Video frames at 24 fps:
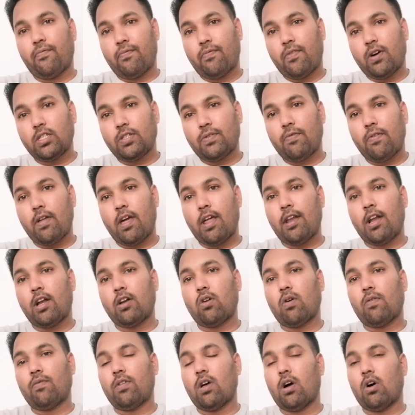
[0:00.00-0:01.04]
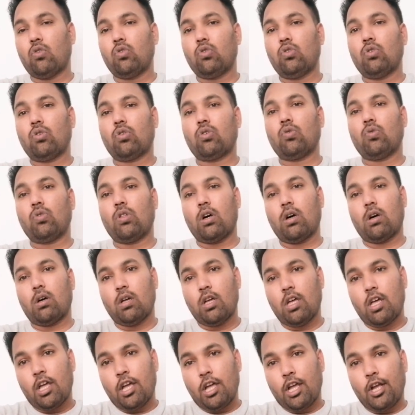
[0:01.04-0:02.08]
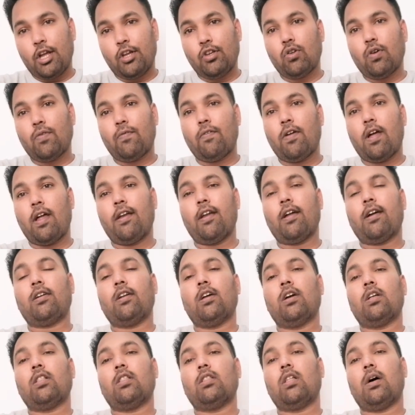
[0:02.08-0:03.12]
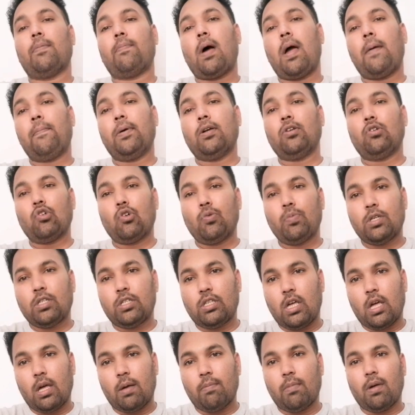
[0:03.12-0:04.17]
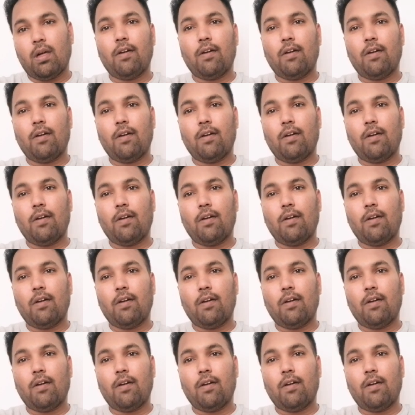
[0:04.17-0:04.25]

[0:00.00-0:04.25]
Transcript: first flare nut of the outdoor to the indoor flare nut, the piping should be same.